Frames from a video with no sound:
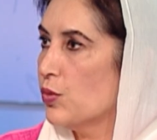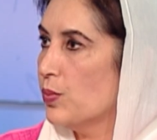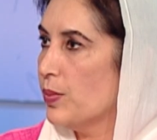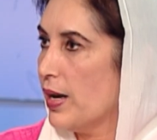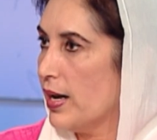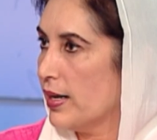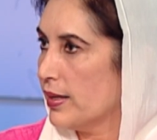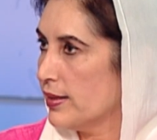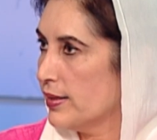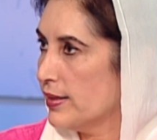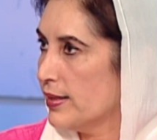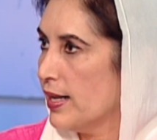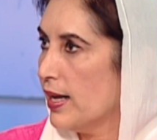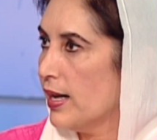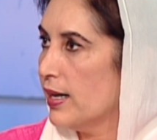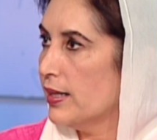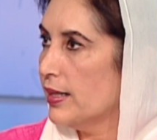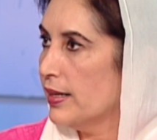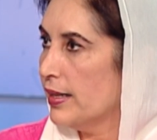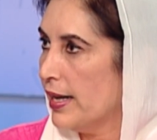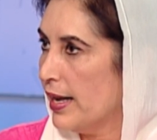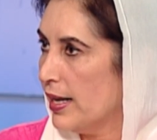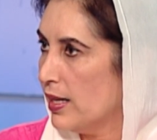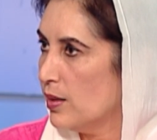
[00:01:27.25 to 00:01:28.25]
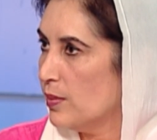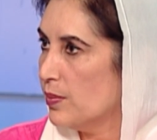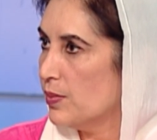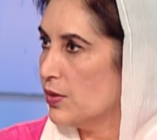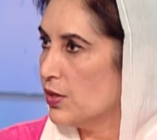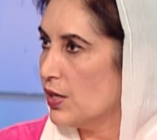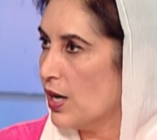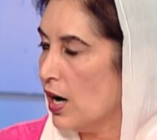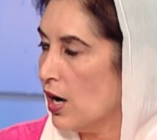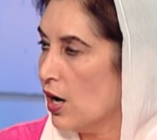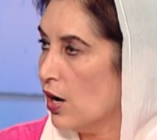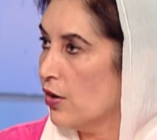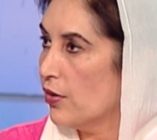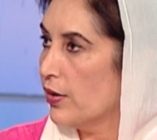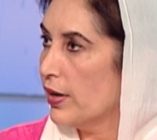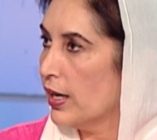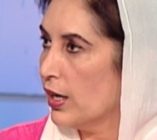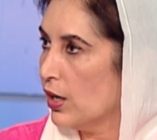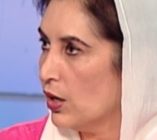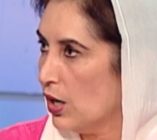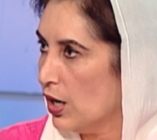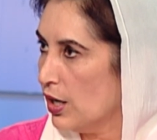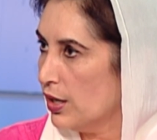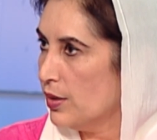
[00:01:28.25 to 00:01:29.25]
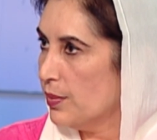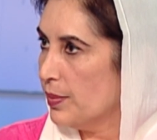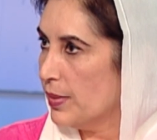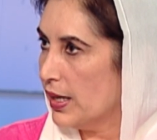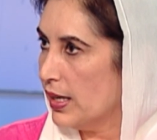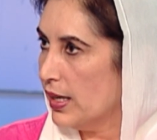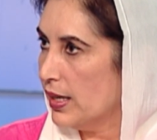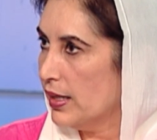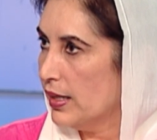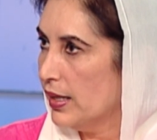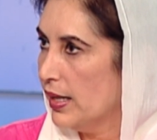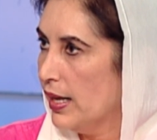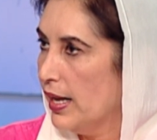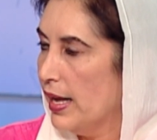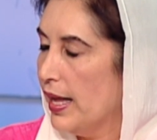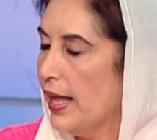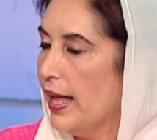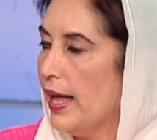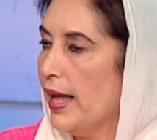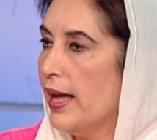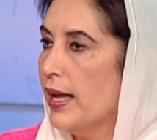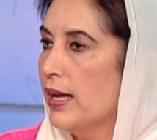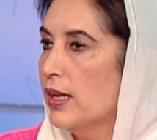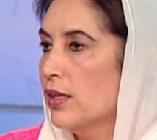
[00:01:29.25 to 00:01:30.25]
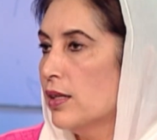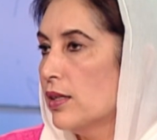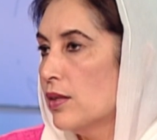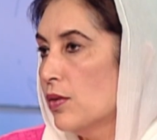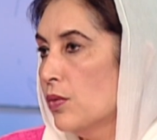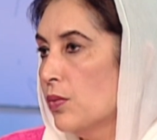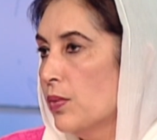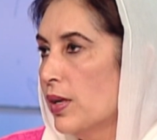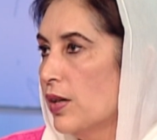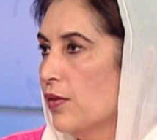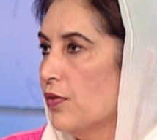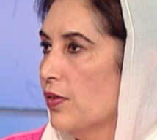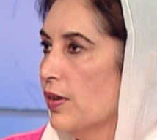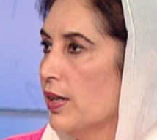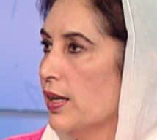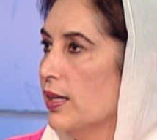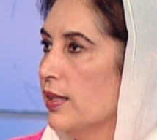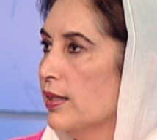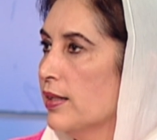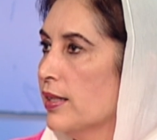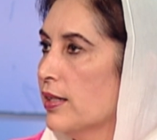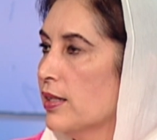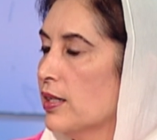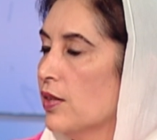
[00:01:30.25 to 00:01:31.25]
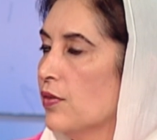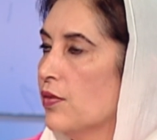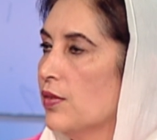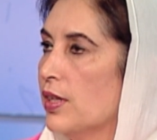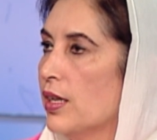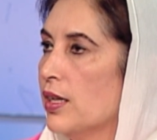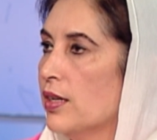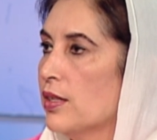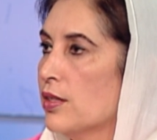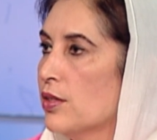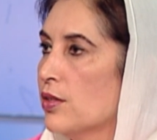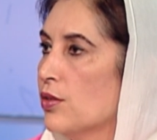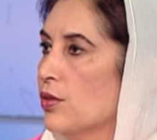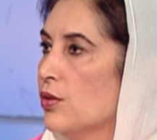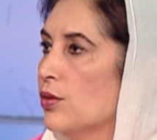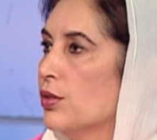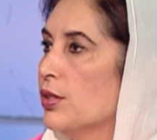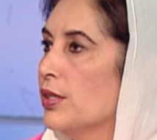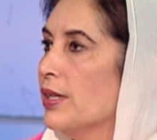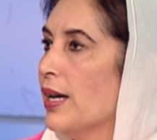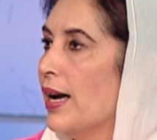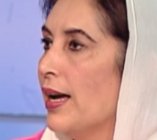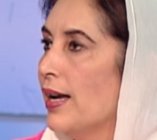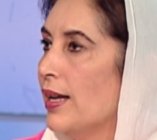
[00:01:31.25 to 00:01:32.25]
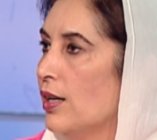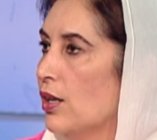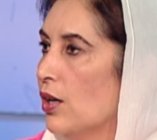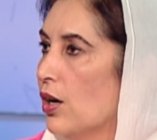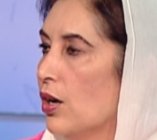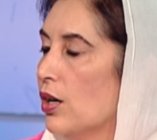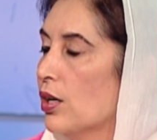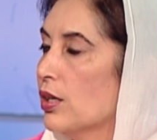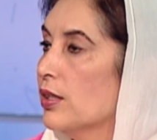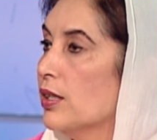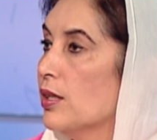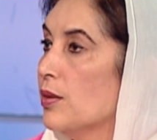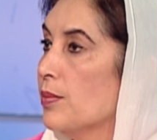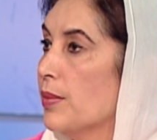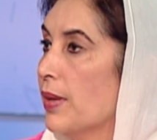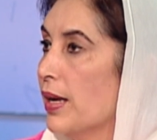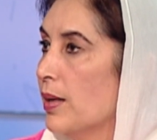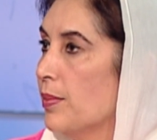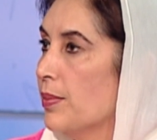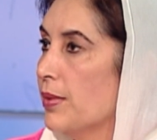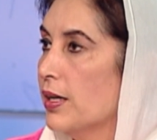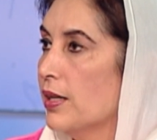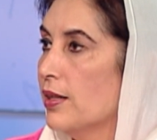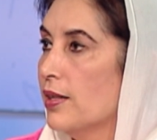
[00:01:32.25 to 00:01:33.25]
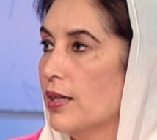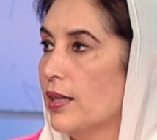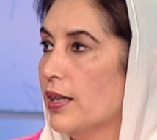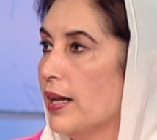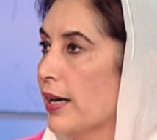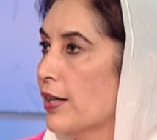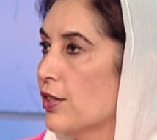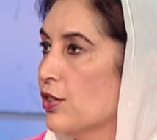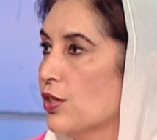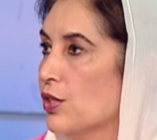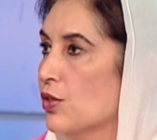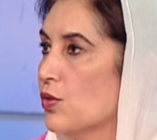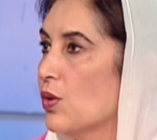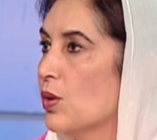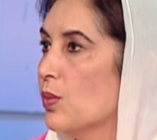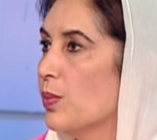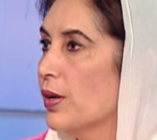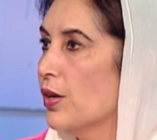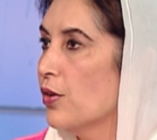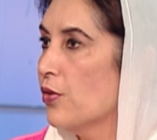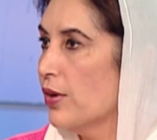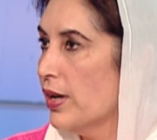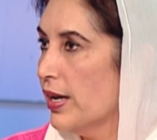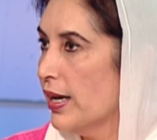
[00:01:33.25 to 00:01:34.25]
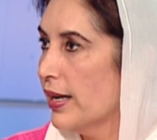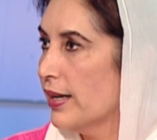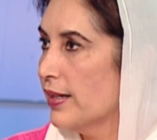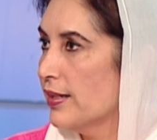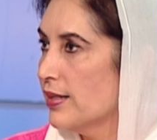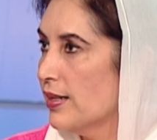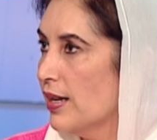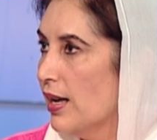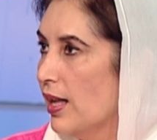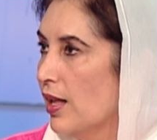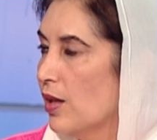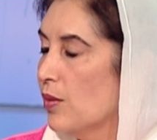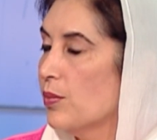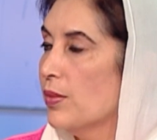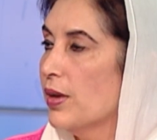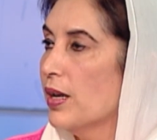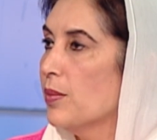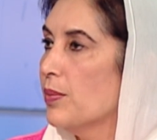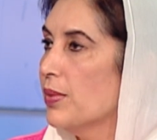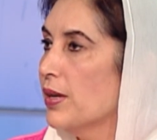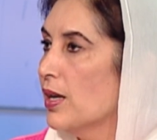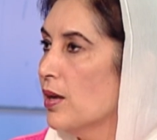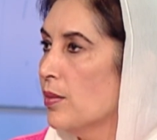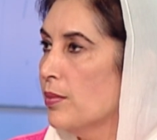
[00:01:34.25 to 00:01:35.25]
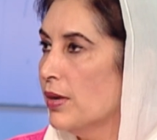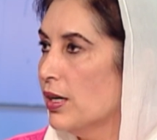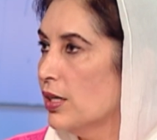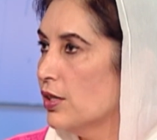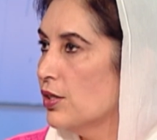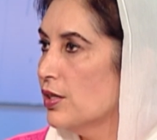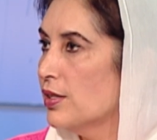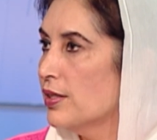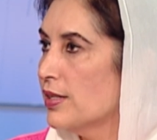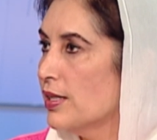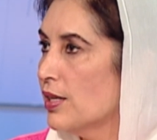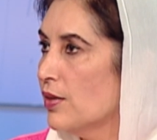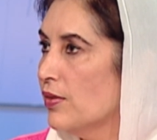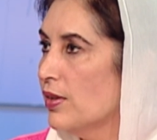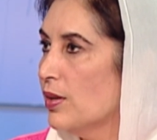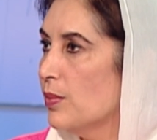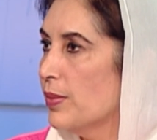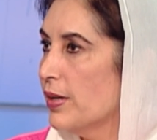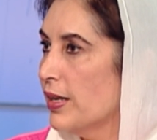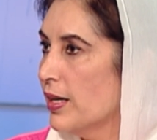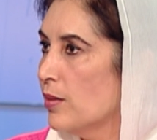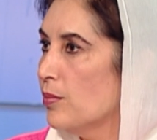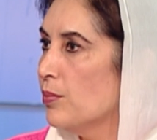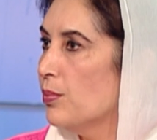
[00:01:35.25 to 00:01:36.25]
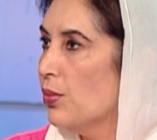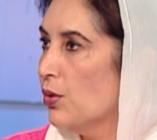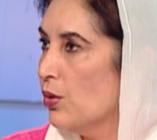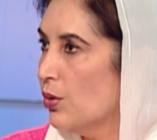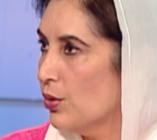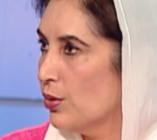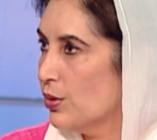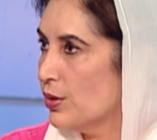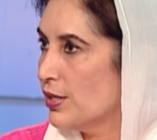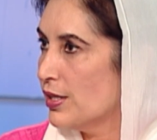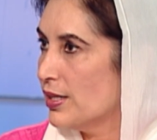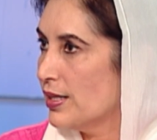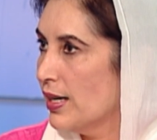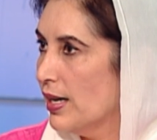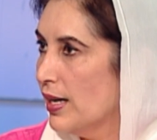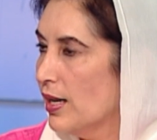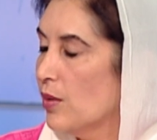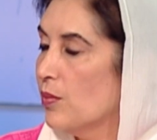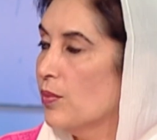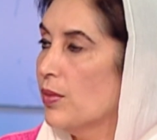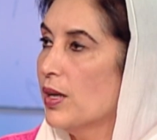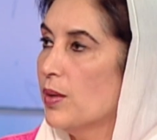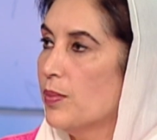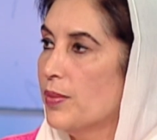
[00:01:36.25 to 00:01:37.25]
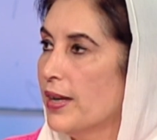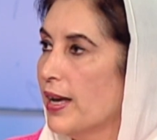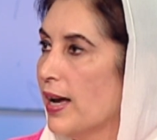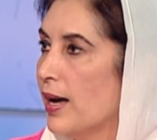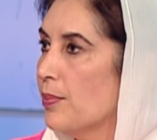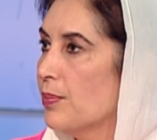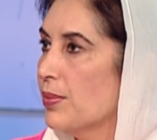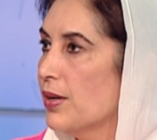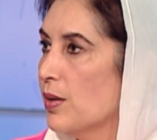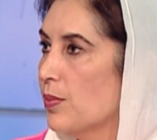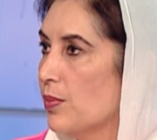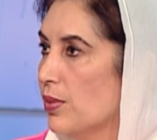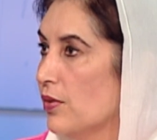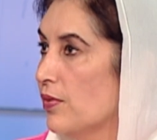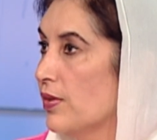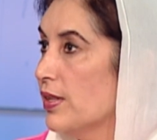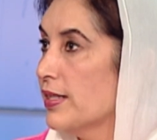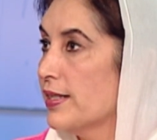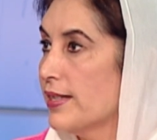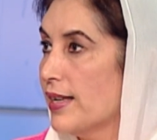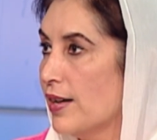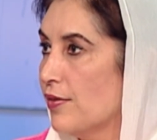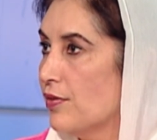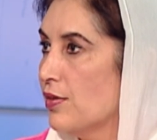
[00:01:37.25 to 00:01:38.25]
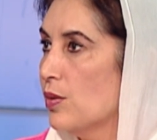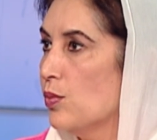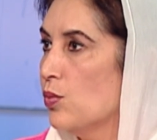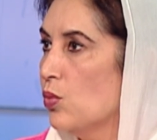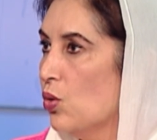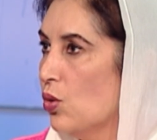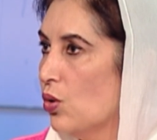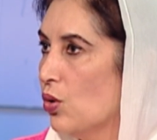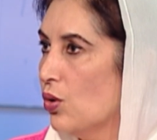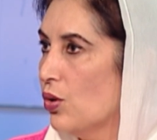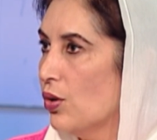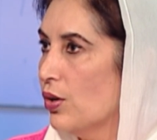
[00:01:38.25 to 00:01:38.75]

Pakistan and helps our economy. And we feel that if there is no dialogue, then maybe the elections will be rigged. Maybe emergency will be imposed. Maybe our people will suffer more.